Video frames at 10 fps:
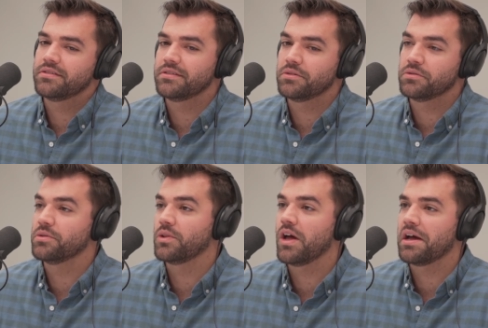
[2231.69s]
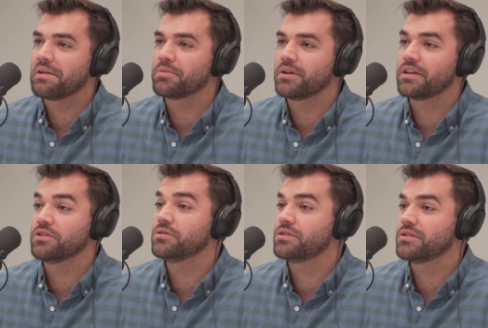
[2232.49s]
a lot, but I
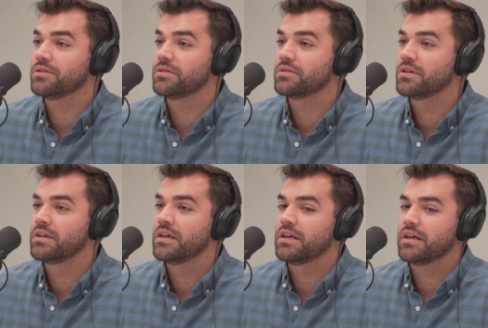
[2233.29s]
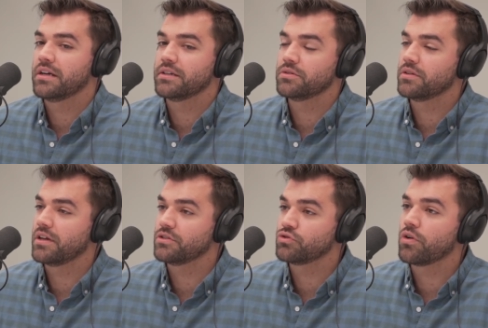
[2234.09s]
used to do a
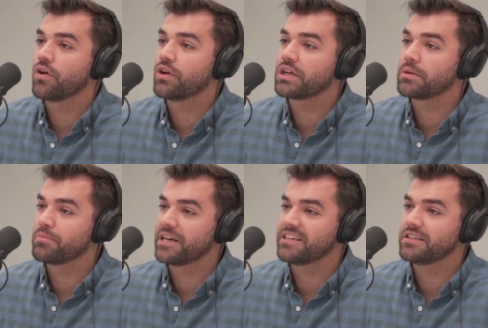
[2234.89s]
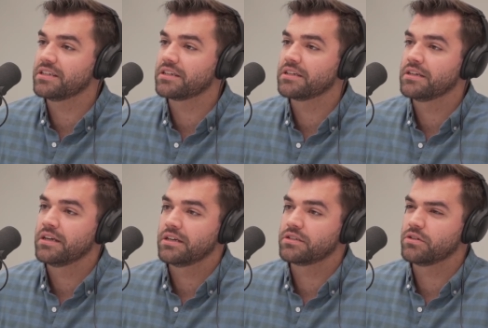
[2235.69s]
lot of drawing and painting.
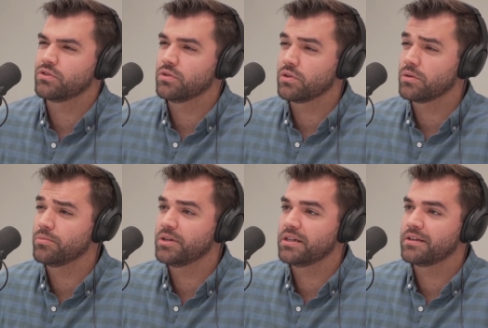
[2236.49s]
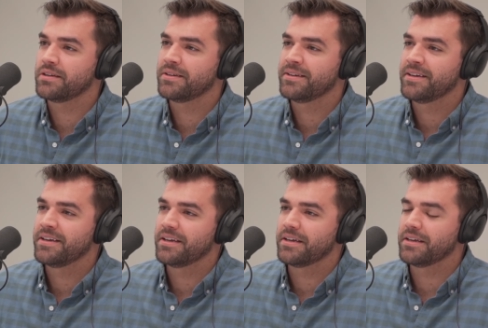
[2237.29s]
Still do a little bit,
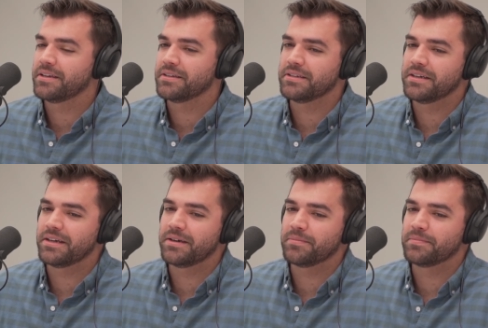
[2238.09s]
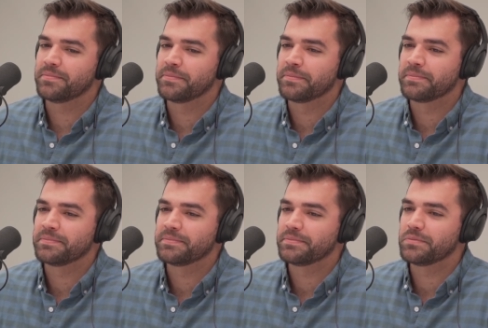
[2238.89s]
and
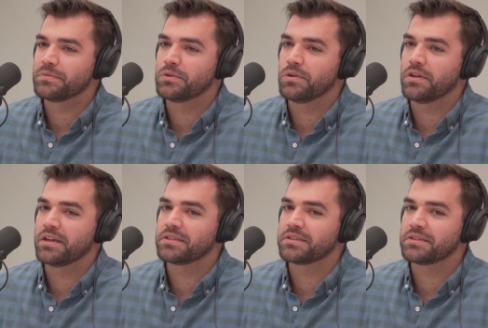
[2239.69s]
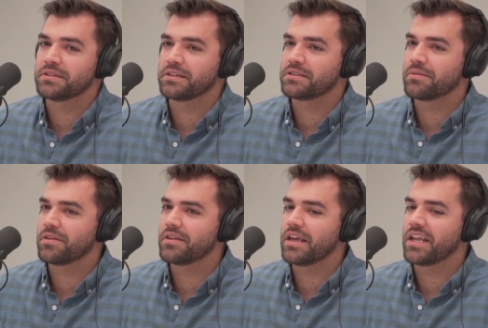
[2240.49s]
so that's
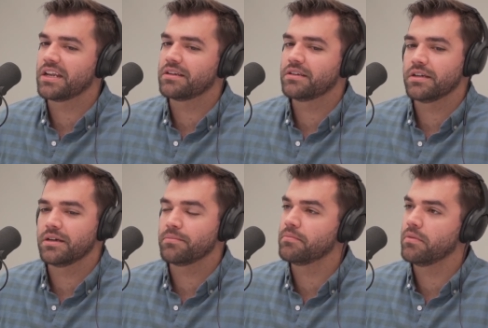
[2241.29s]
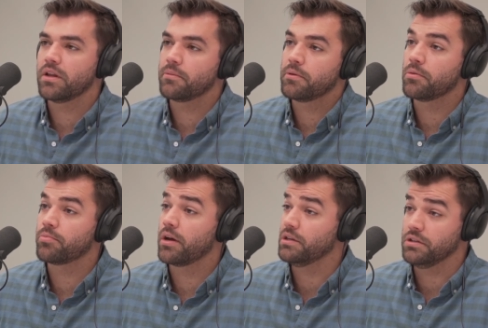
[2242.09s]
something that a lot of people
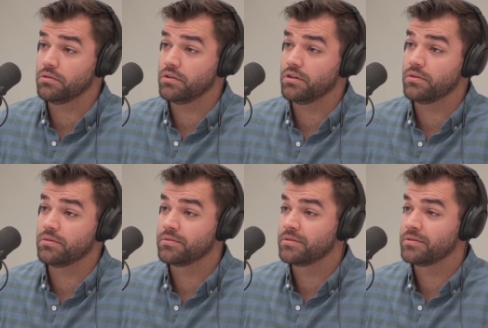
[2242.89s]
probably don't know